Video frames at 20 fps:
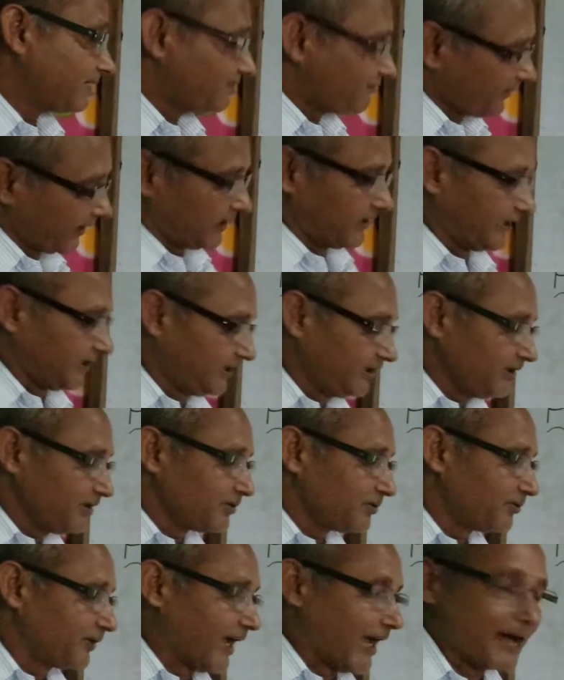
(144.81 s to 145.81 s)

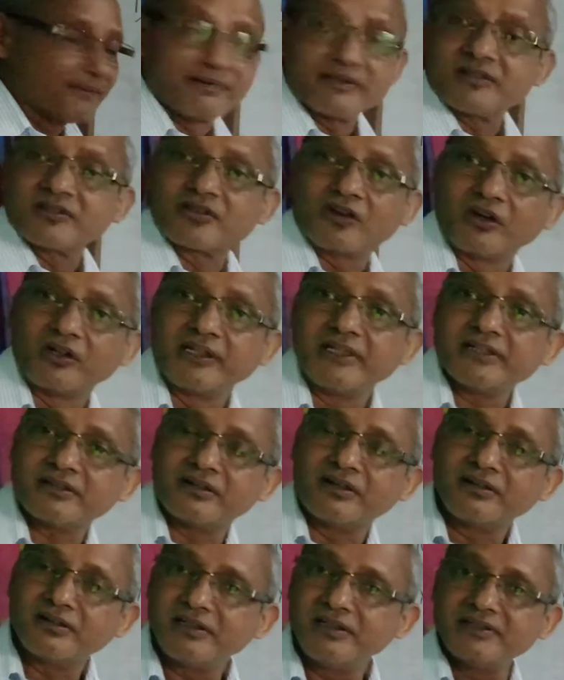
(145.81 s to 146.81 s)
Finally, we have a solid
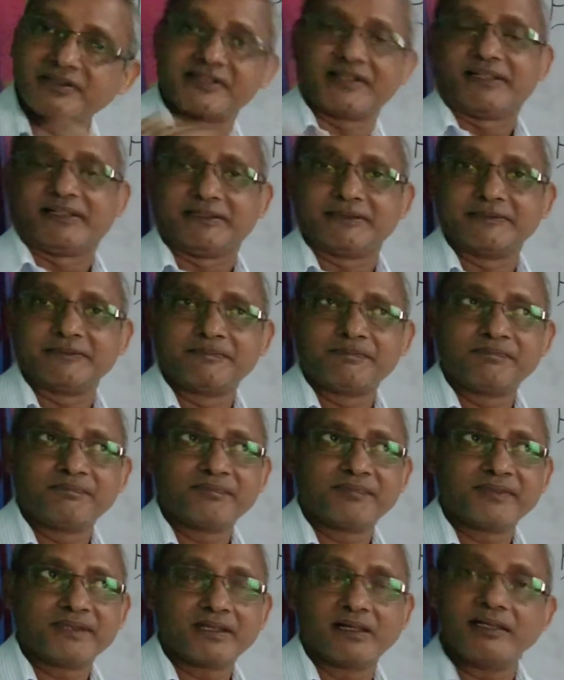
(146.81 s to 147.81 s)
conclusion.
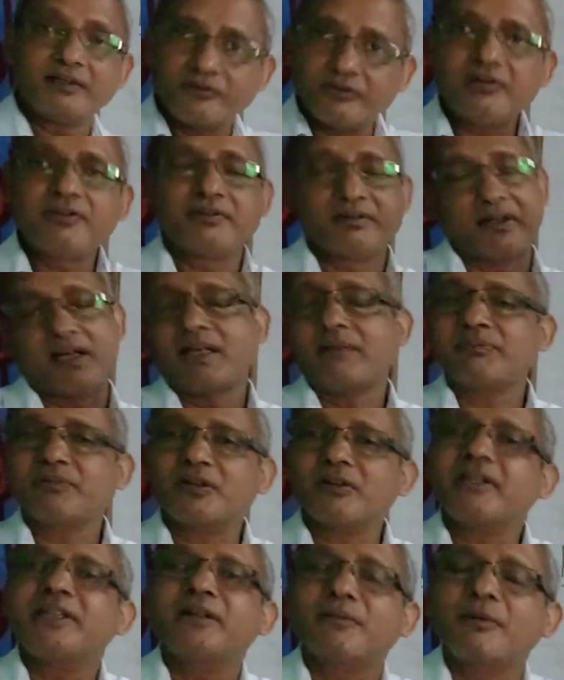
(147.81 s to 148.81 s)
I'm
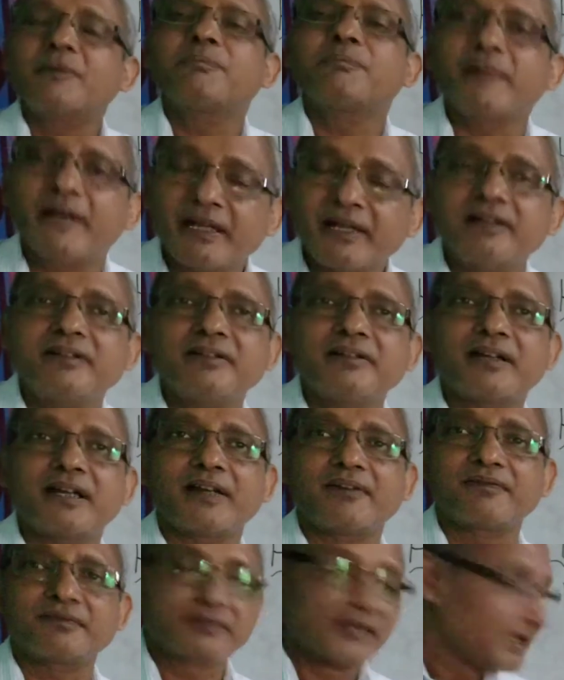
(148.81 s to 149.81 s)
talking about
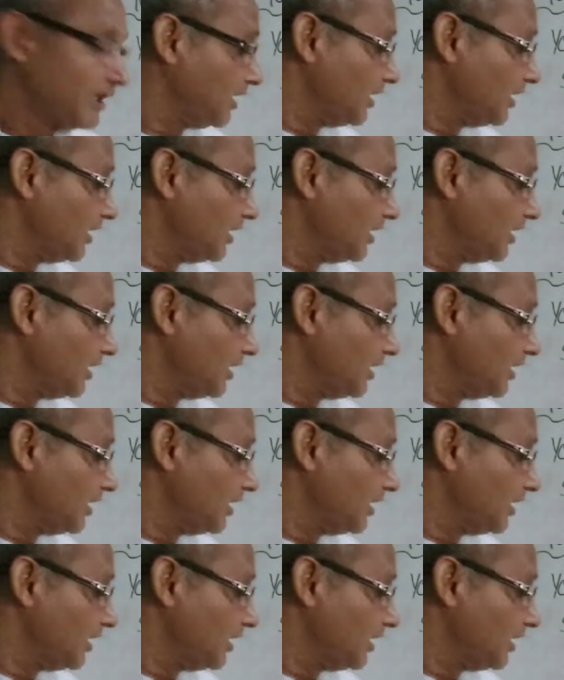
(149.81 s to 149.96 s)
paragraph.